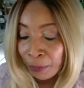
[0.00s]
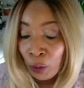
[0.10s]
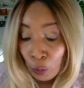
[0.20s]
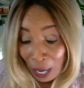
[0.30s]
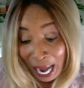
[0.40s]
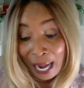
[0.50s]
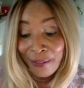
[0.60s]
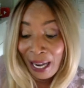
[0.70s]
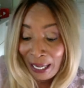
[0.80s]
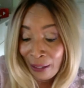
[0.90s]
do have
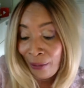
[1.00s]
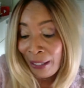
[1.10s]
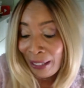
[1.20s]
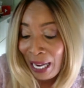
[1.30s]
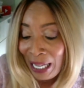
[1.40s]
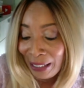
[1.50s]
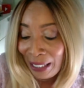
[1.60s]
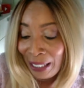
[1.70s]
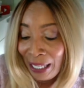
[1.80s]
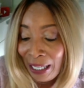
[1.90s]
hyaluronic
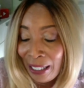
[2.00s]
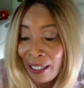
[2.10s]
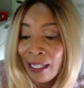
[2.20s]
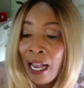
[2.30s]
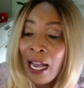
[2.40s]
acid in it,